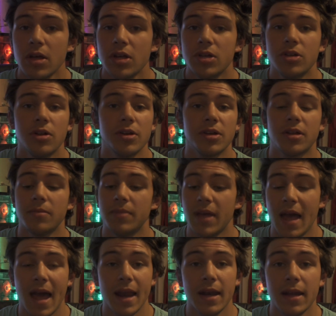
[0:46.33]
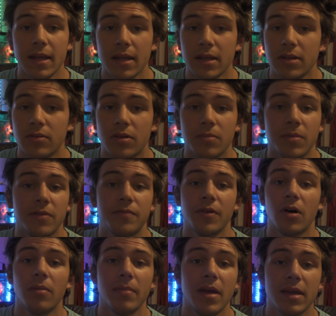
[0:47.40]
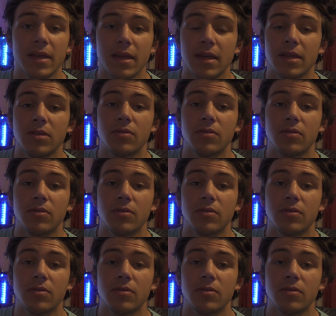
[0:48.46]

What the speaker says: You can be editing, you can be filmmaking,